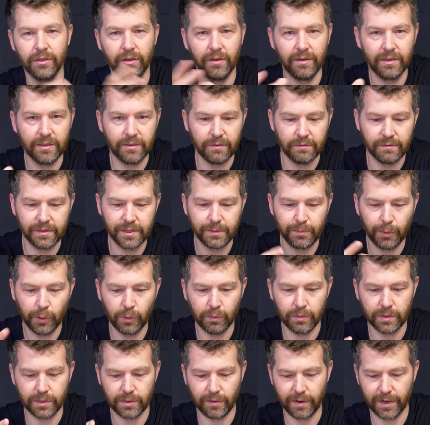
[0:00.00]
doing sort of
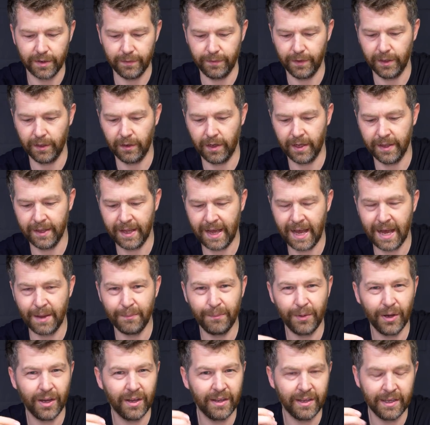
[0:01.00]
sports or anything like that,
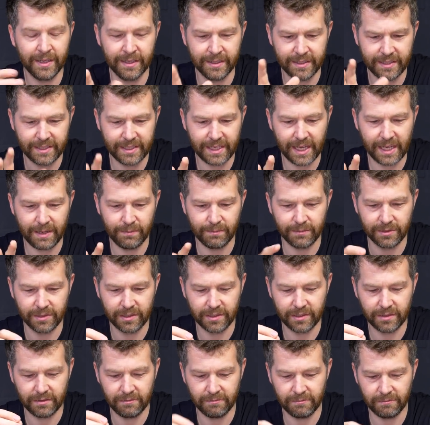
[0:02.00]
but it
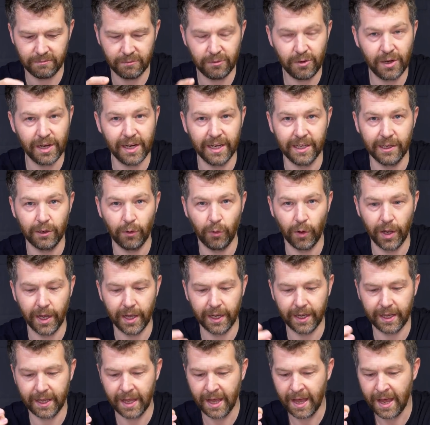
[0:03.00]
seems really
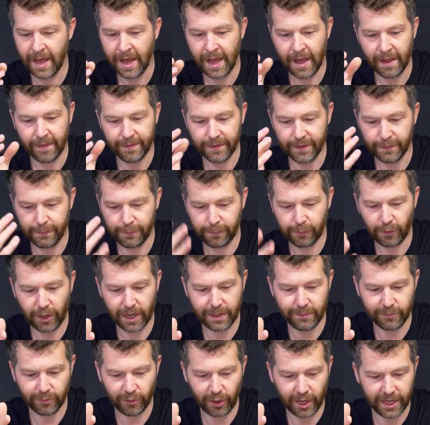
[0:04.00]
quick. The
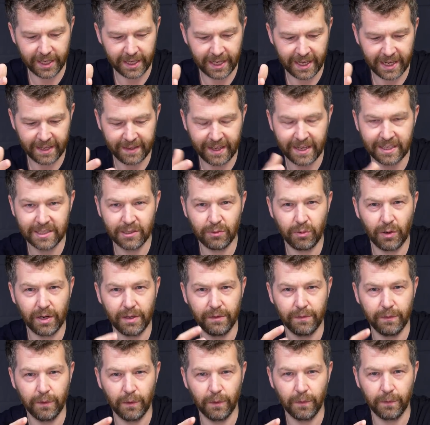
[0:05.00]
frame rate at that
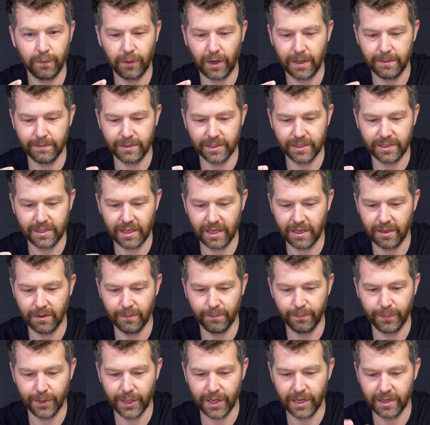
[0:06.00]
24 frames a
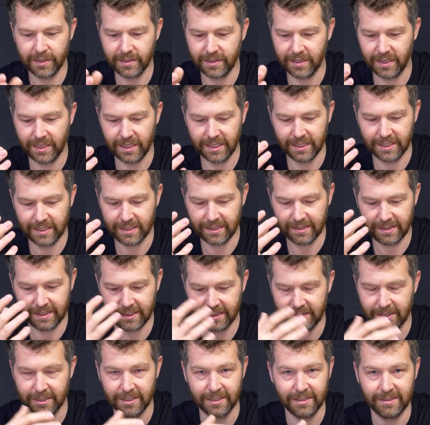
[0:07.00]
second burst is
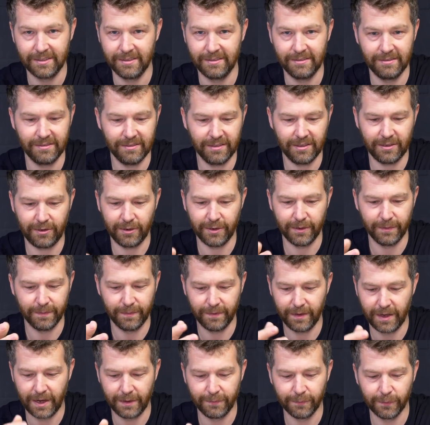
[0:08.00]
just kind
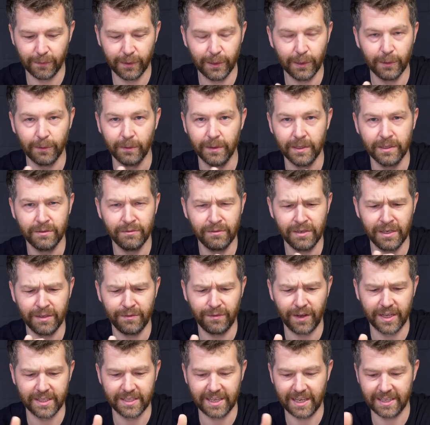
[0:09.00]
of unreal. It's really
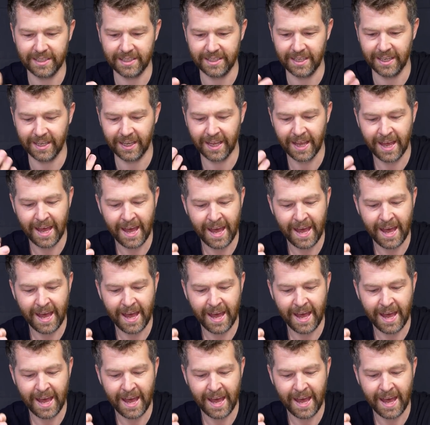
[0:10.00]
fantastic.